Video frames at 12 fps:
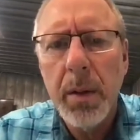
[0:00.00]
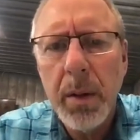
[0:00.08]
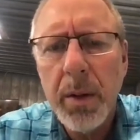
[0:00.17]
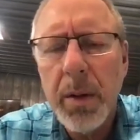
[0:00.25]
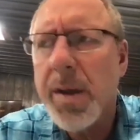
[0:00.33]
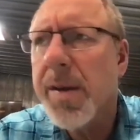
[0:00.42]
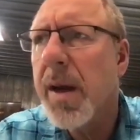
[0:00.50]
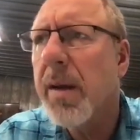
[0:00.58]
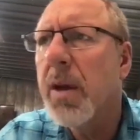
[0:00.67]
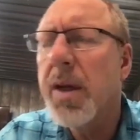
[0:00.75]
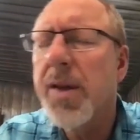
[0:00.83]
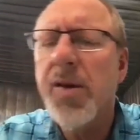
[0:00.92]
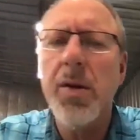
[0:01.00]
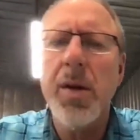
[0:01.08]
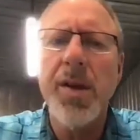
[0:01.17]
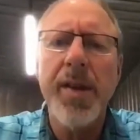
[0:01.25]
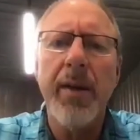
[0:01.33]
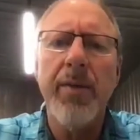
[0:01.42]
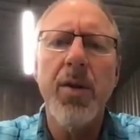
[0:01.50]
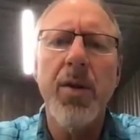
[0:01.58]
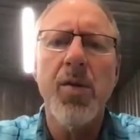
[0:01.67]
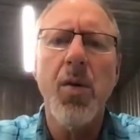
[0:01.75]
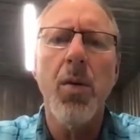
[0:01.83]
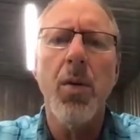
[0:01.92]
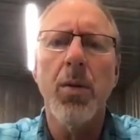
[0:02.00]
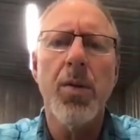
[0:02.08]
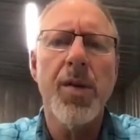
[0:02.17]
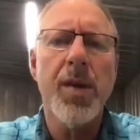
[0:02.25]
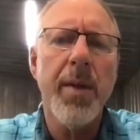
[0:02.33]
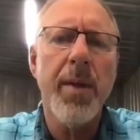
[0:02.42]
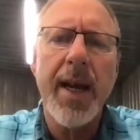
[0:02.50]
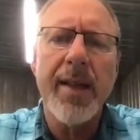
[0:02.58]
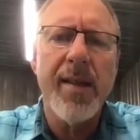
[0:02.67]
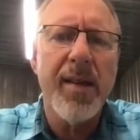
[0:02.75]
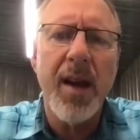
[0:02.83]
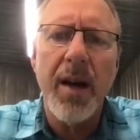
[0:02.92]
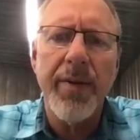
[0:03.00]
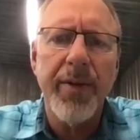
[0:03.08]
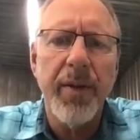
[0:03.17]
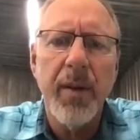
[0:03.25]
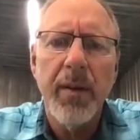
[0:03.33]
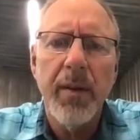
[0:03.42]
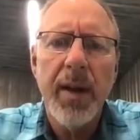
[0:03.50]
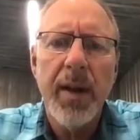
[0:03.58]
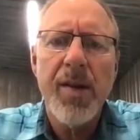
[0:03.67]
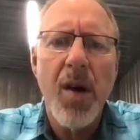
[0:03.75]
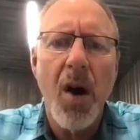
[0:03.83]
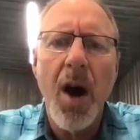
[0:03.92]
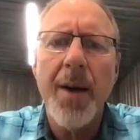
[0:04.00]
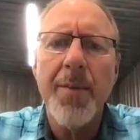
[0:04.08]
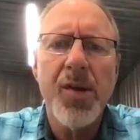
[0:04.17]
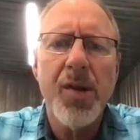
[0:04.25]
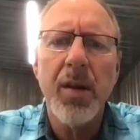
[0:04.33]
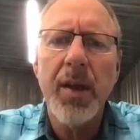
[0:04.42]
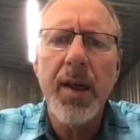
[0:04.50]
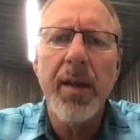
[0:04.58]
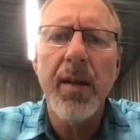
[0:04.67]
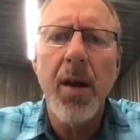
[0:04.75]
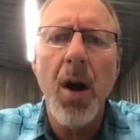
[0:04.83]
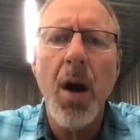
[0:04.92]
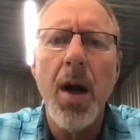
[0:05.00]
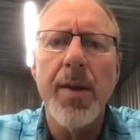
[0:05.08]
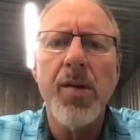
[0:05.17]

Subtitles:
37. It's 37 years old. Well, some of that stuff is obsolete and gone.